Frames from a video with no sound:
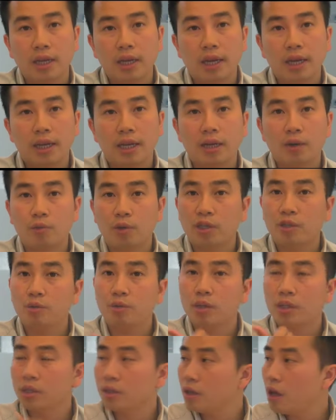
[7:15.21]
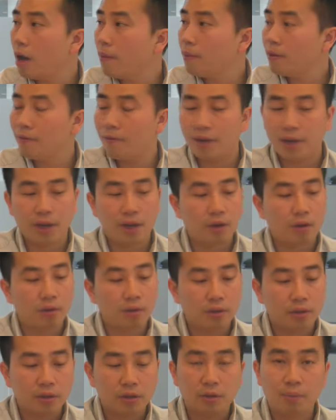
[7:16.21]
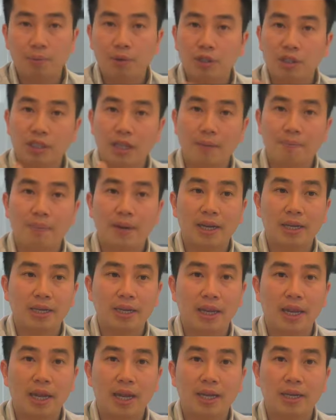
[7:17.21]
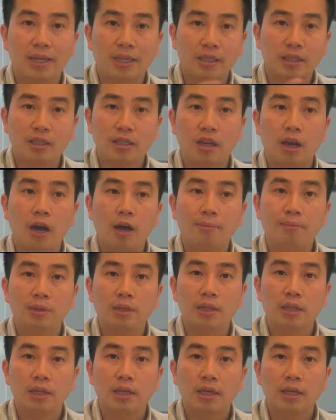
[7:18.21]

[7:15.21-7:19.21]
And then when you want to stop the video, you push that button again, and it stops.